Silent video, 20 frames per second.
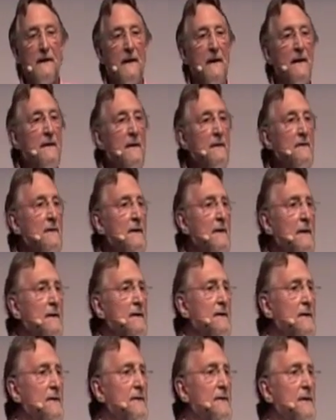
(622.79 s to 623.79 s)
I don't
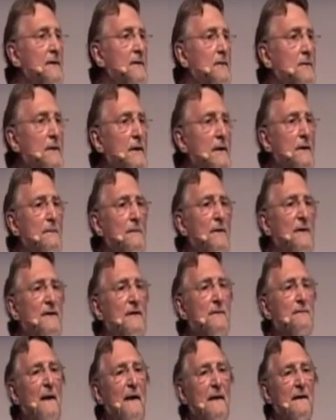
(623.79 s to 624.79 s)
like using the word
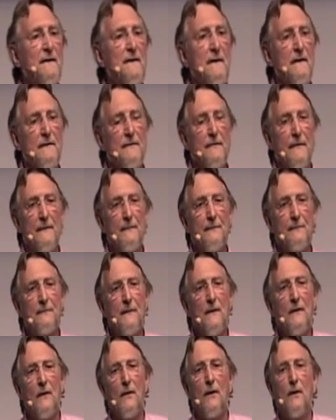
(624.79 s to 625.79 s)
perspective
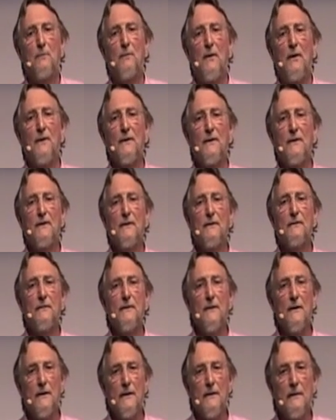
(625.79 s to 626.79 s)
or point of
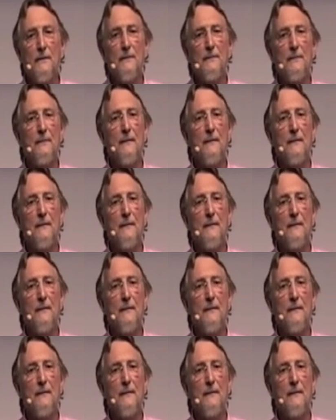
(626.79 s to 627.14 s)
view